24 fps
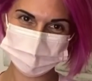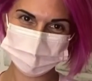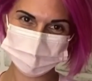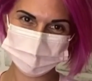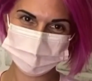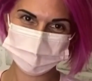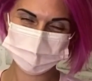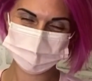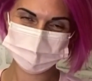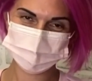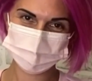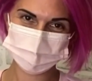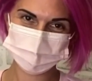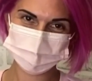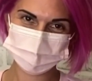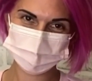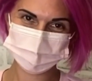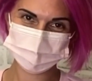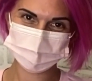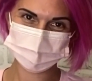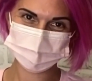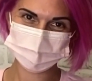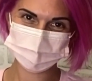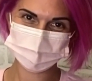Obviously when
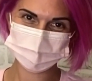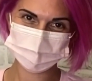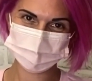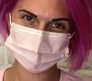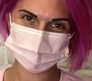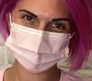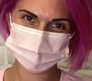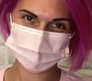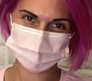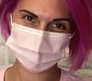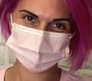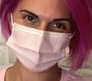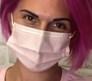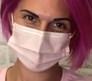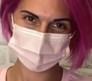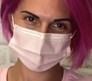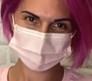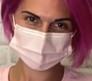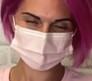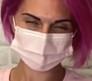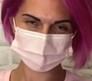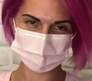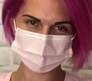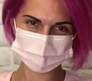I was a kid I
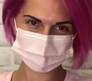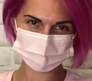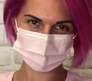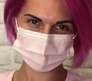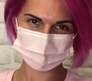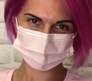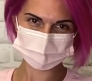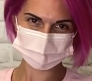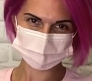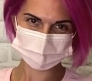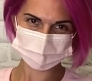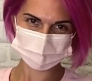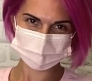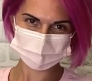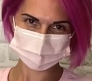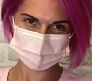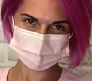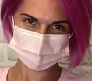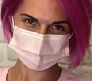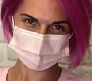did, but not in my